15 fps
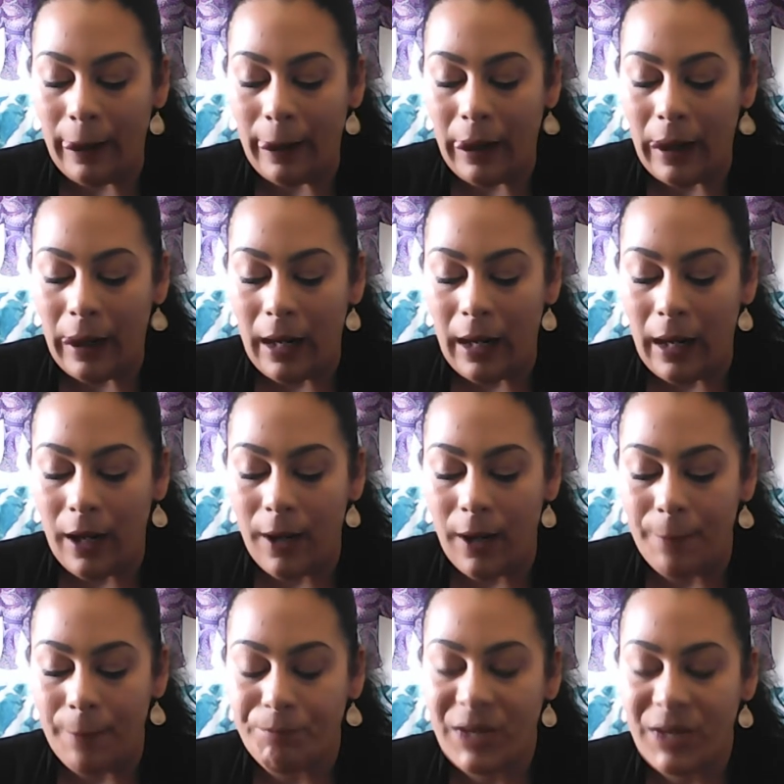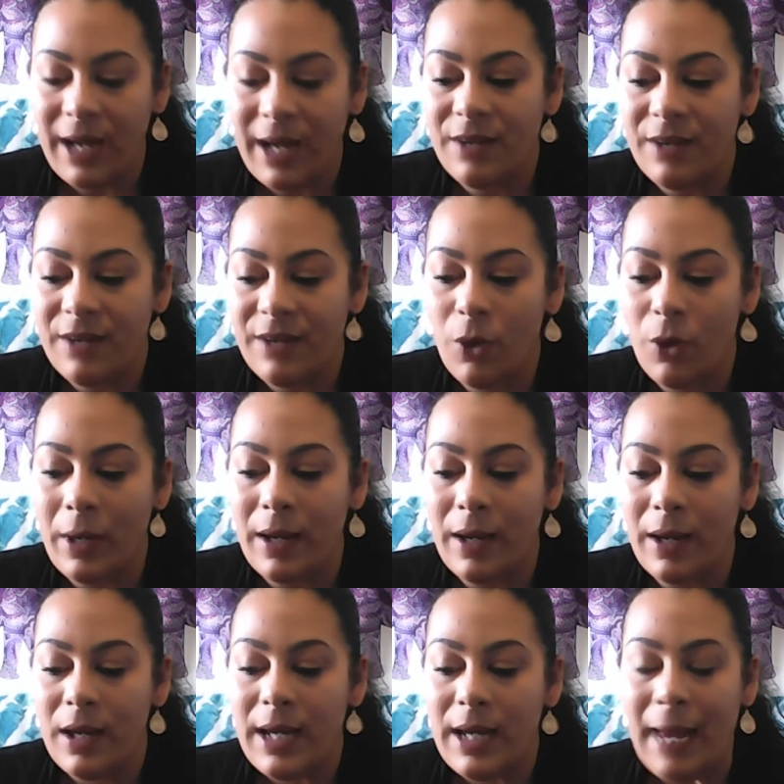kind of going
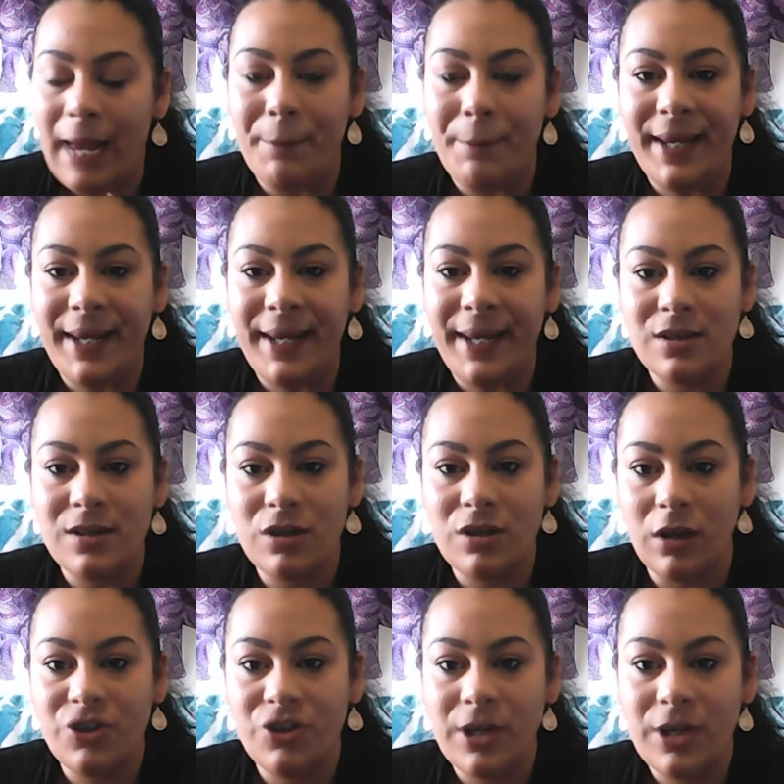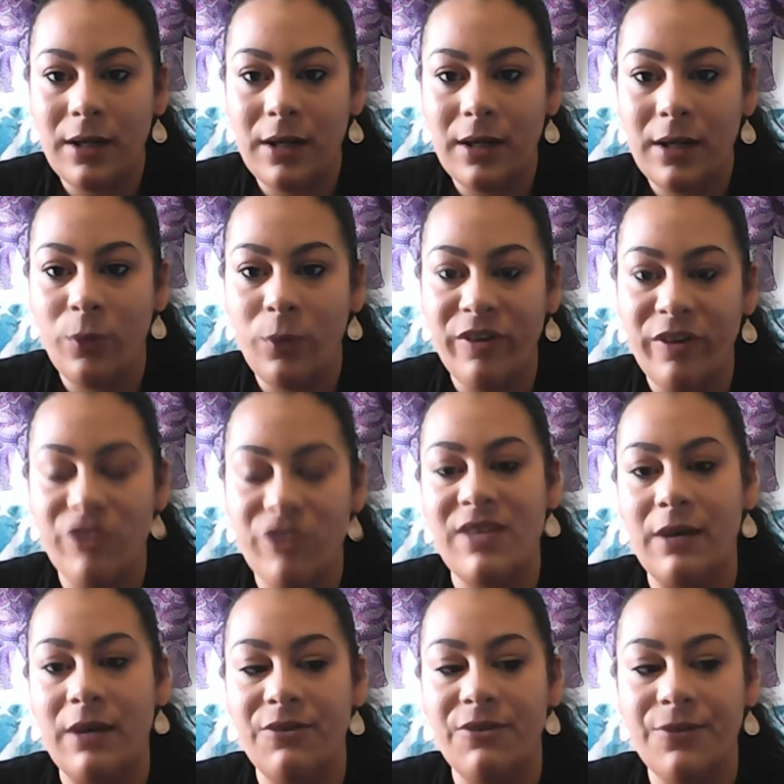and being nostalgic with
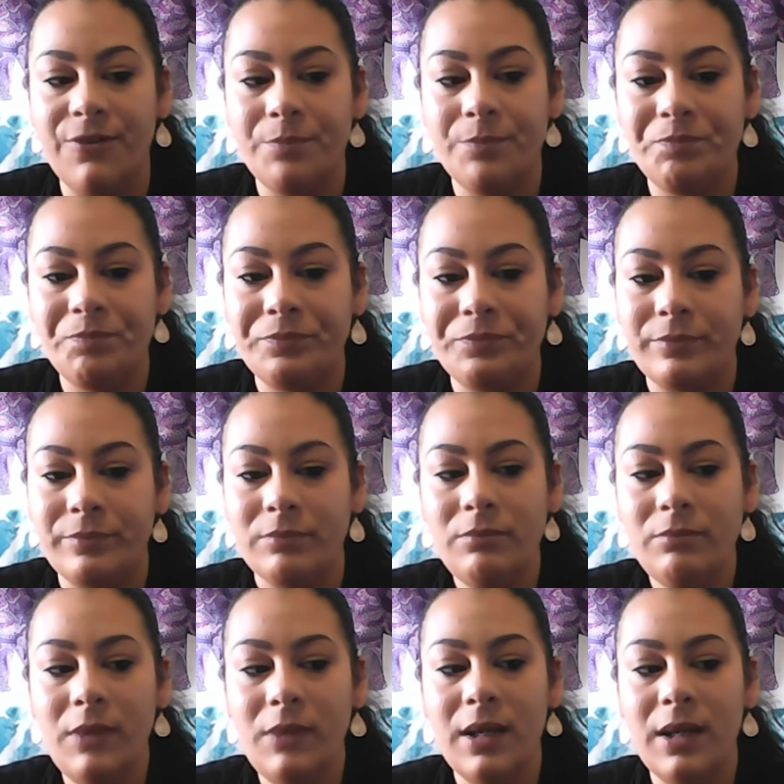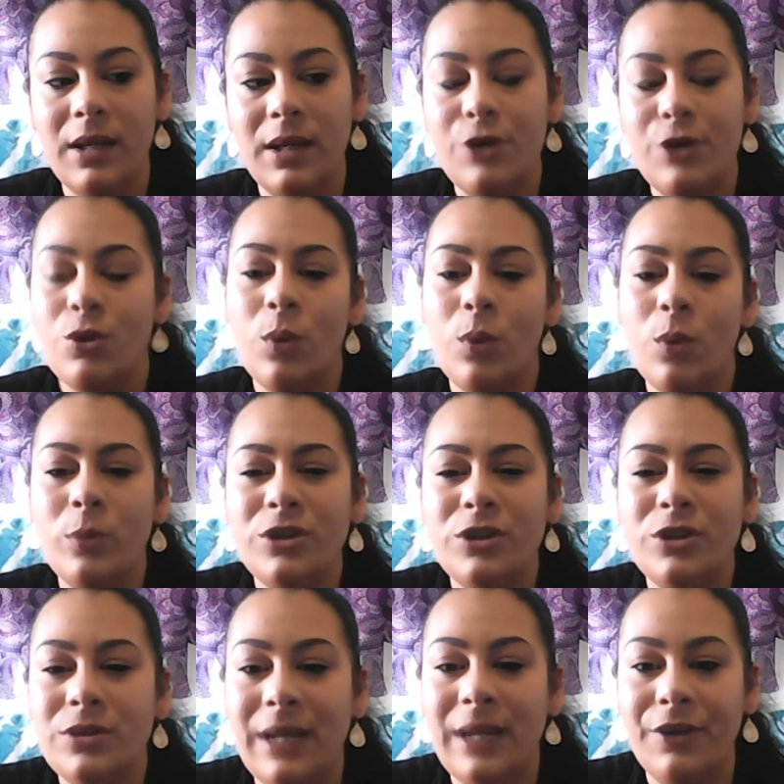yourself. So, what would you
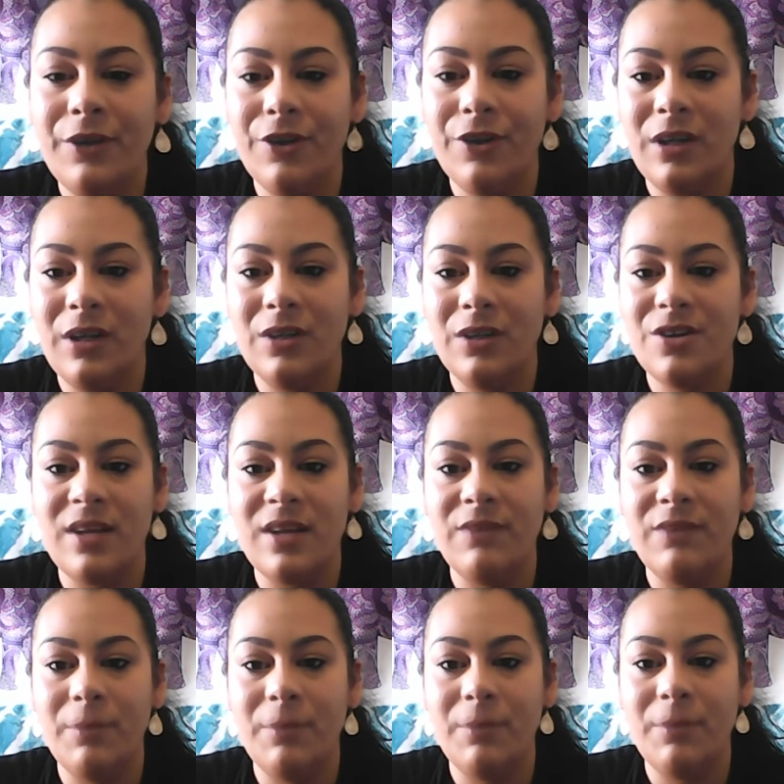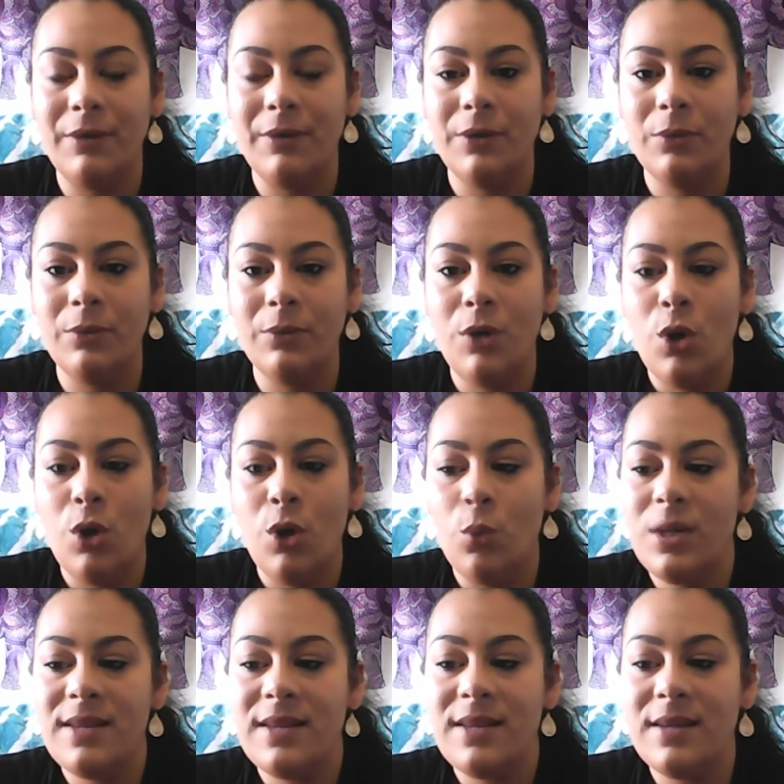tell your younger self about you? What
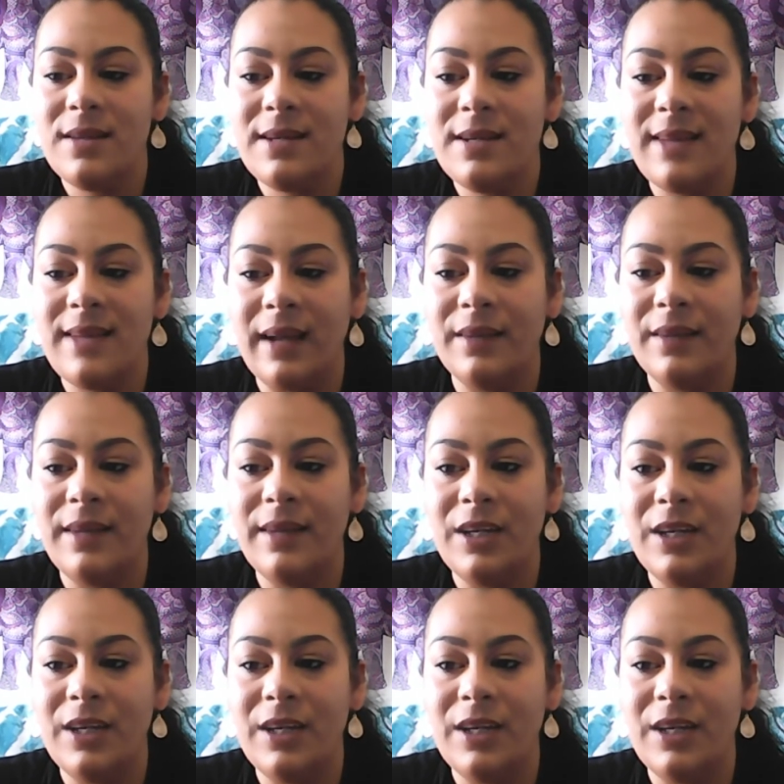is it exactly that you would